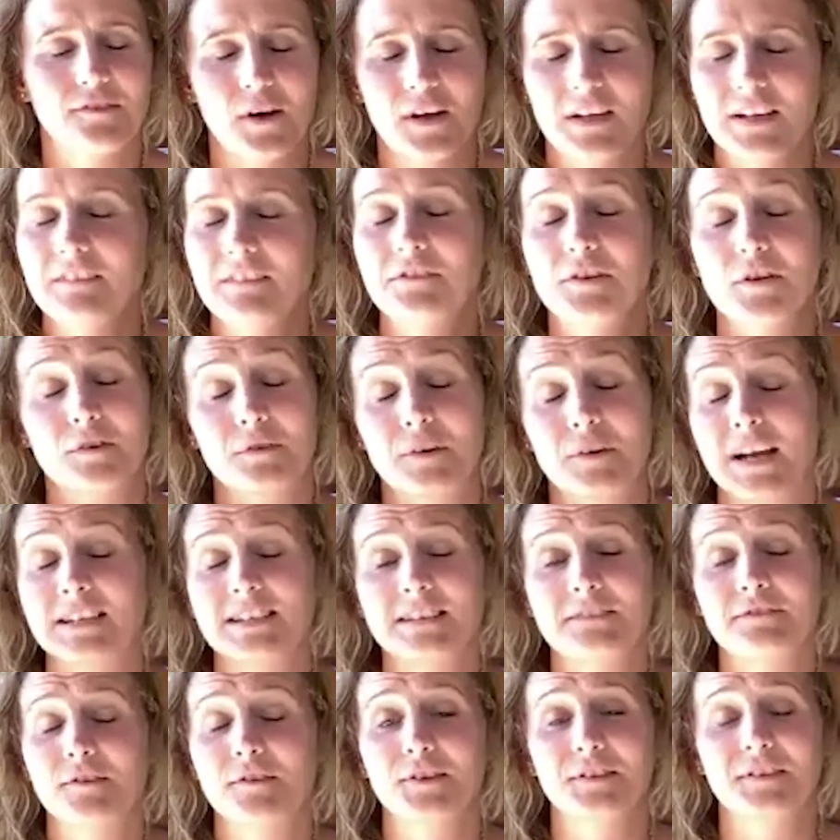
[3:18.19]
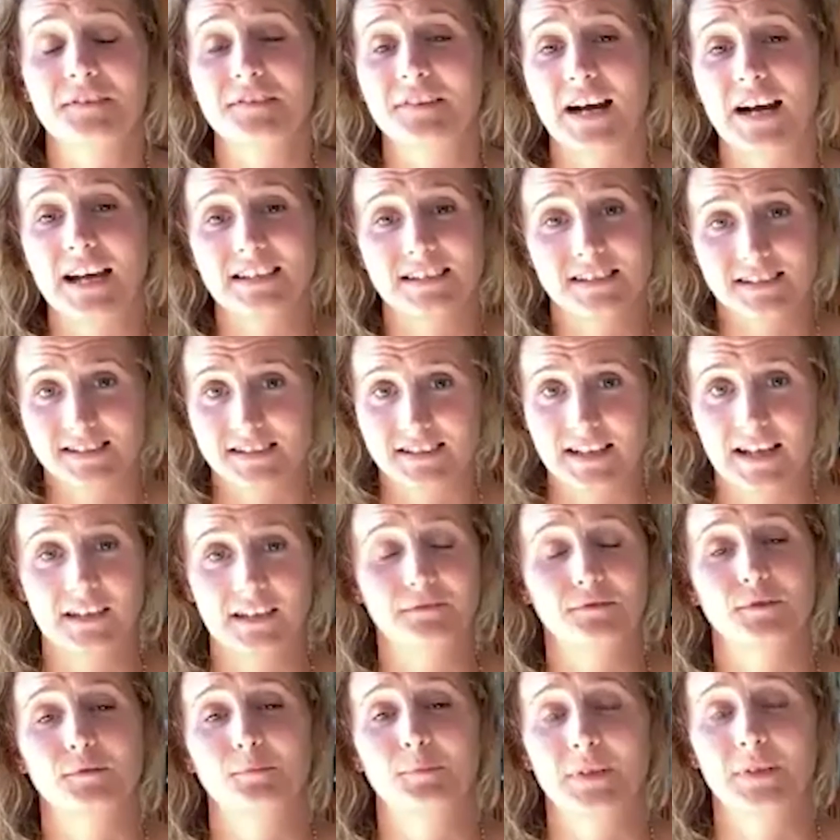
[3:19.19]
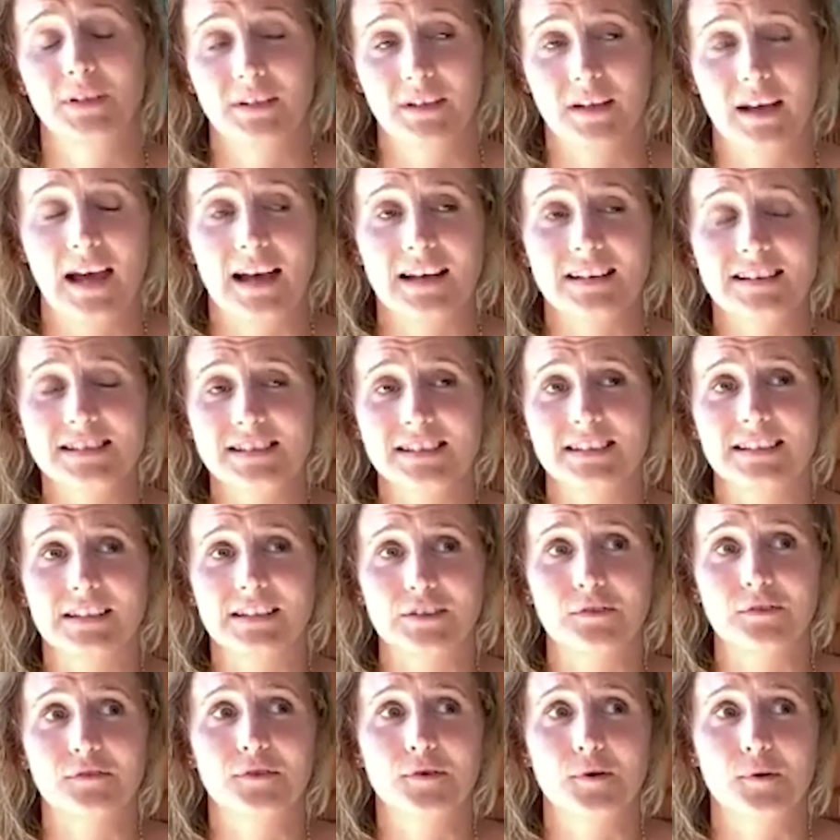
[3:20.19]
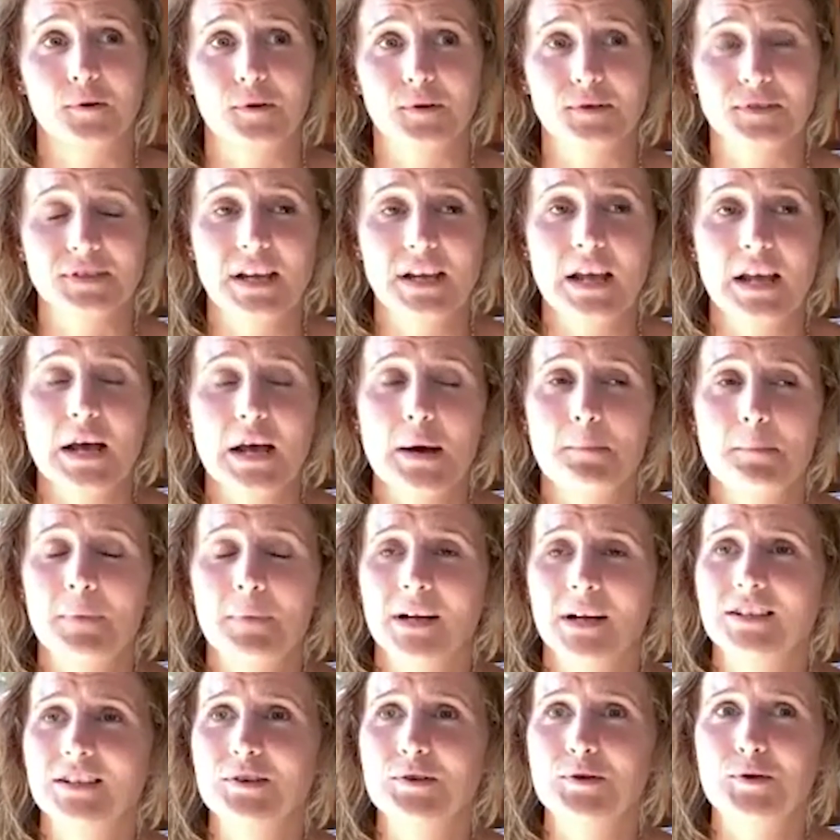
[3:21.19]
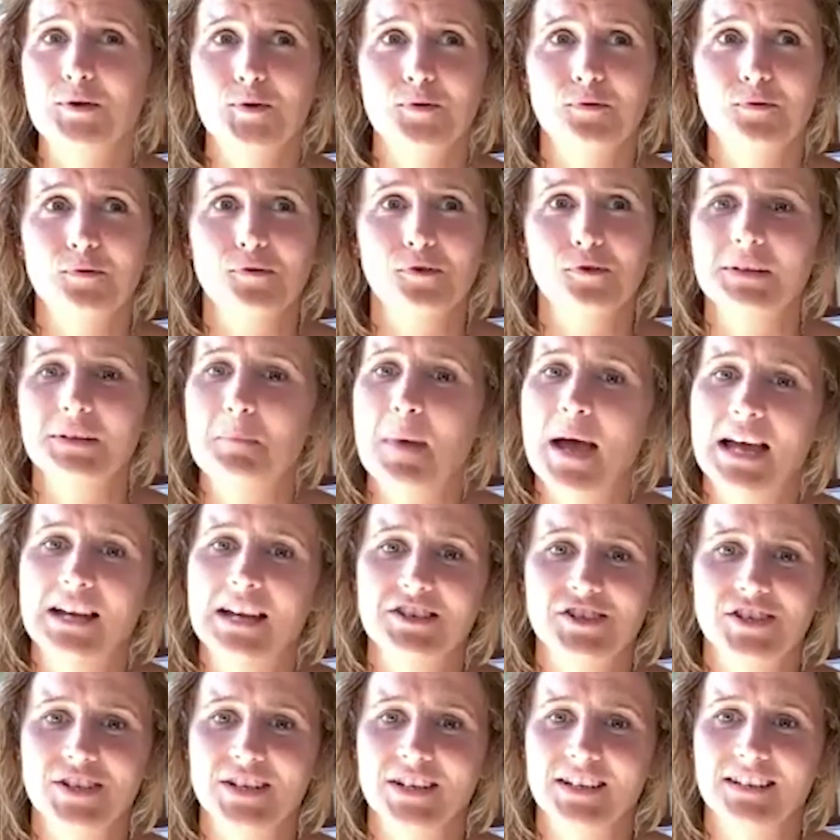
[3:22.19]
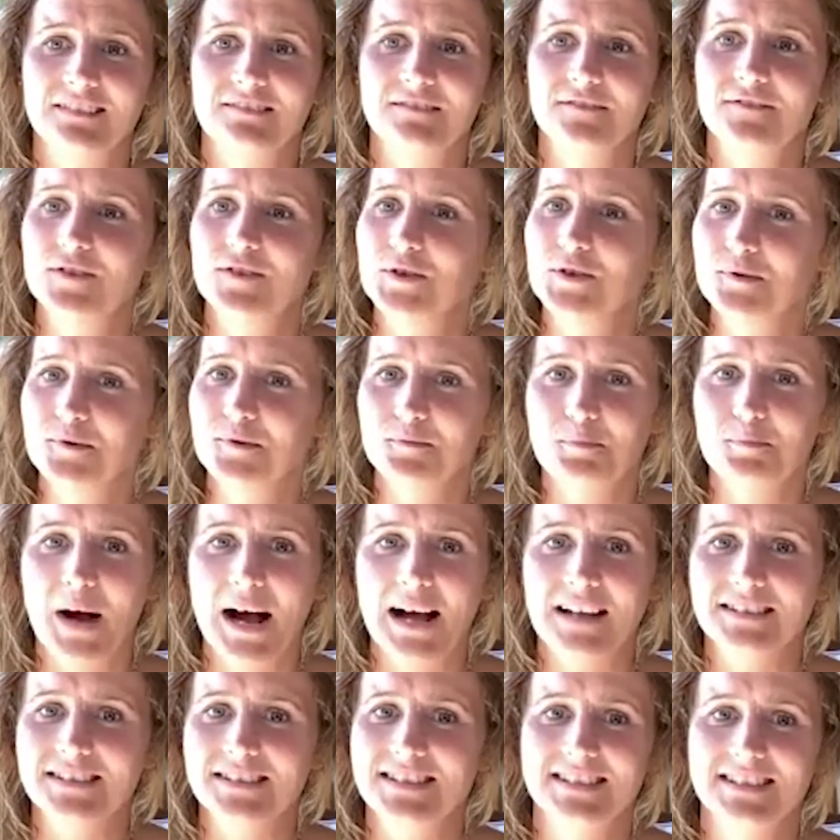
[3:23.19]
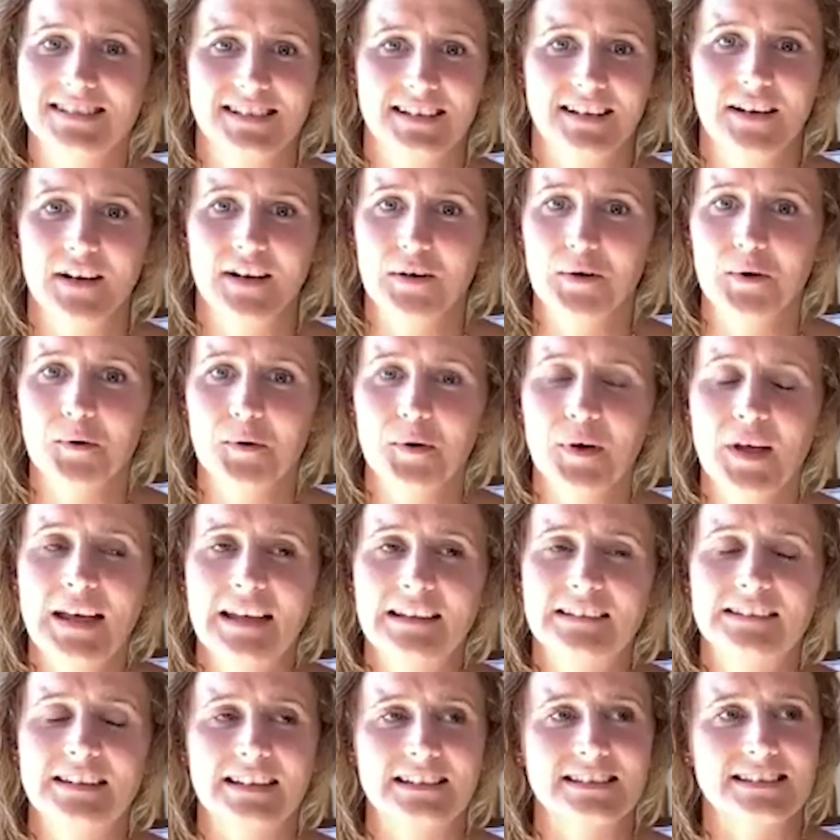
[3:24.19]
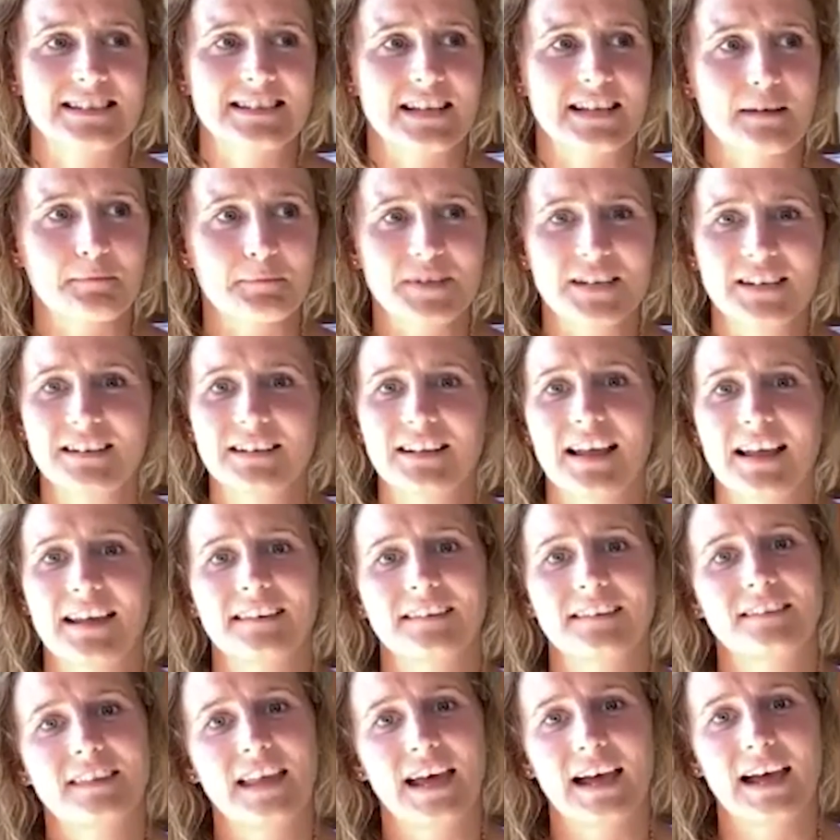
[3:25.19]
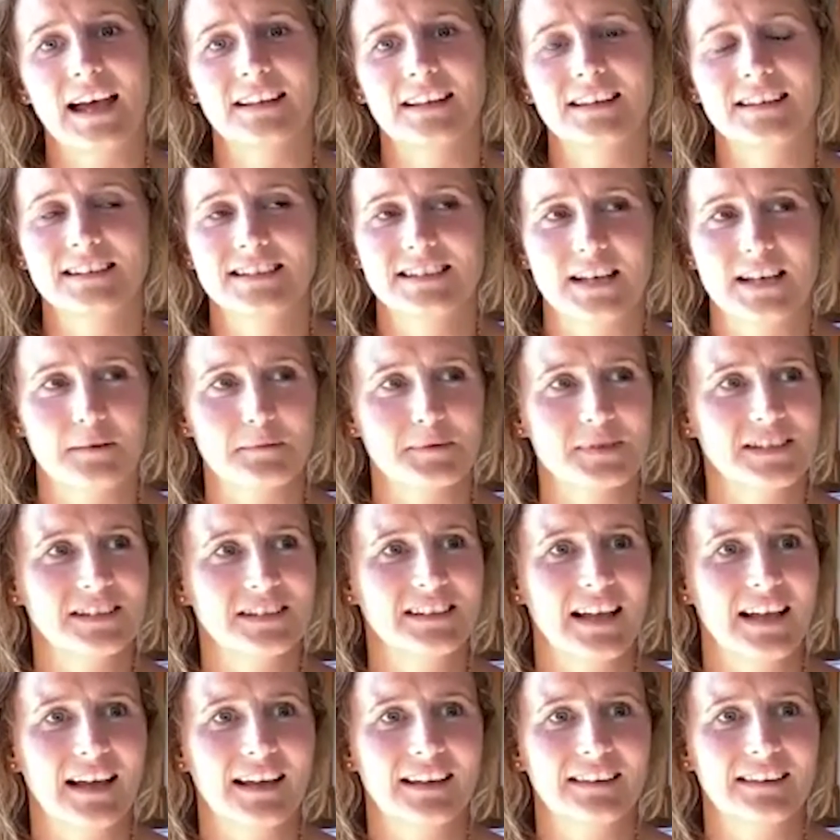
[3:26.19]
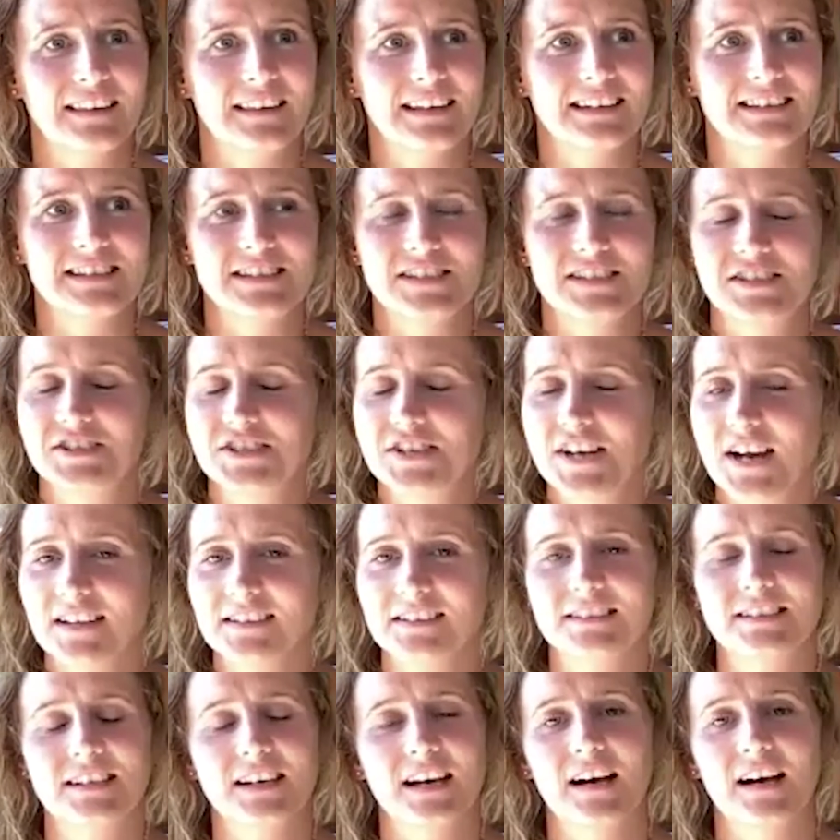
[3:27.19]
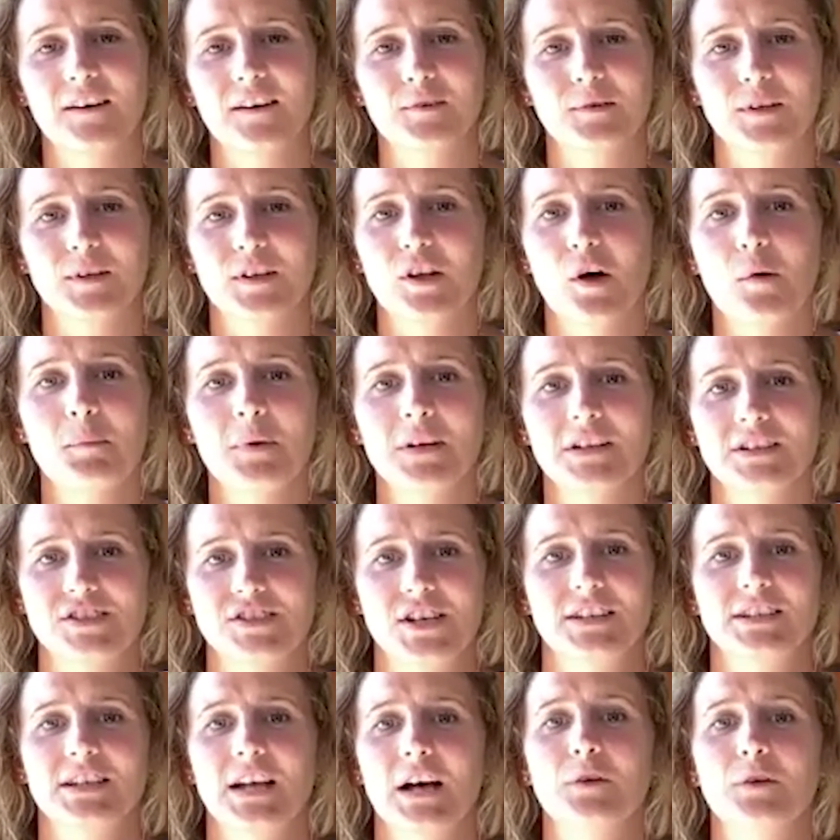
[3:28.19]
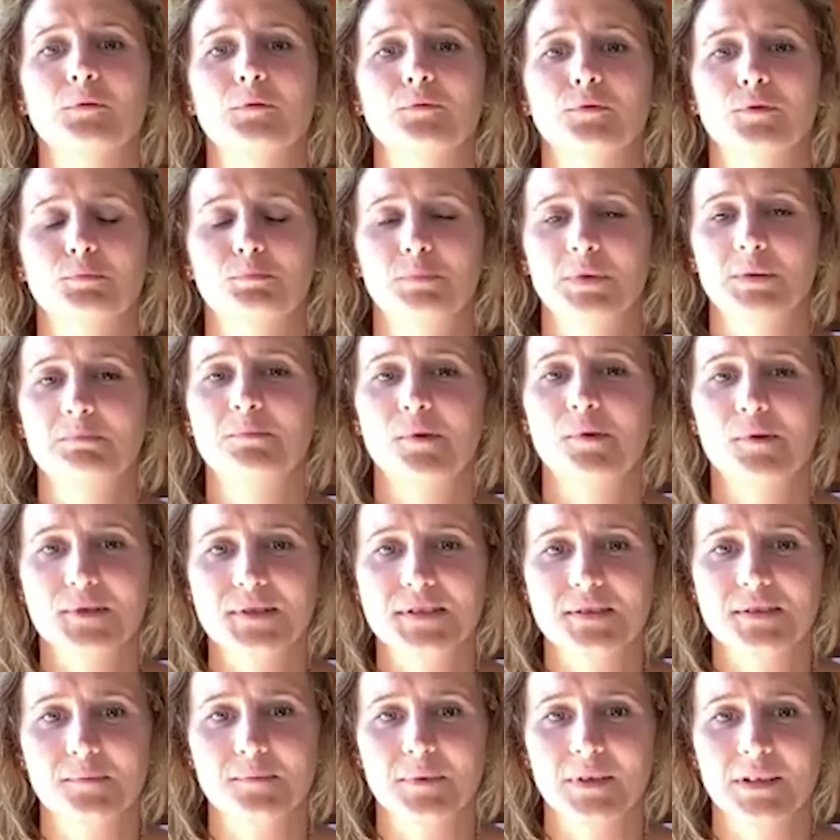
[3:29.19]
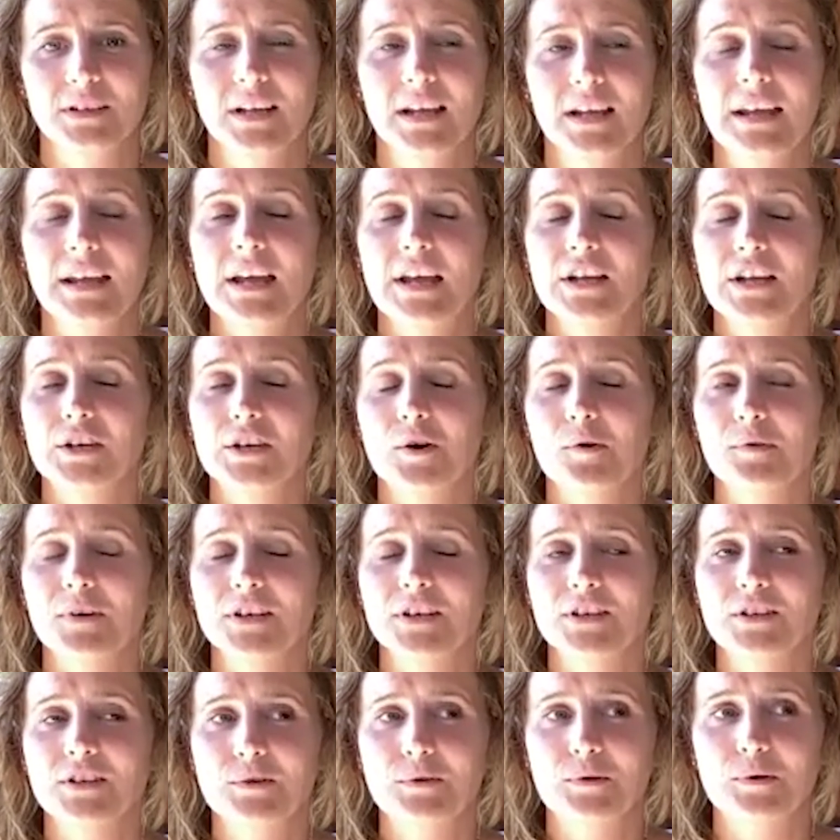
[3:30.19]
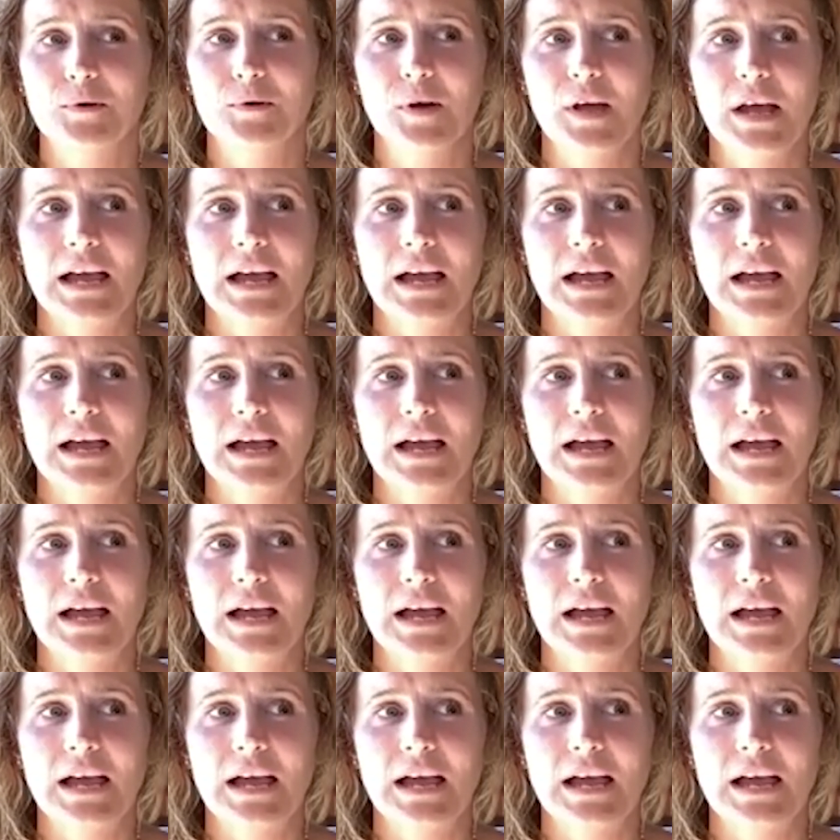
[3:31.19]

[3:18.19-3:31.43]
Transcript: if you're ready for the crisis that would be excellent of course but who would imagine few months ago that something like that something like this shutdown global shutdown would be possible no one knew.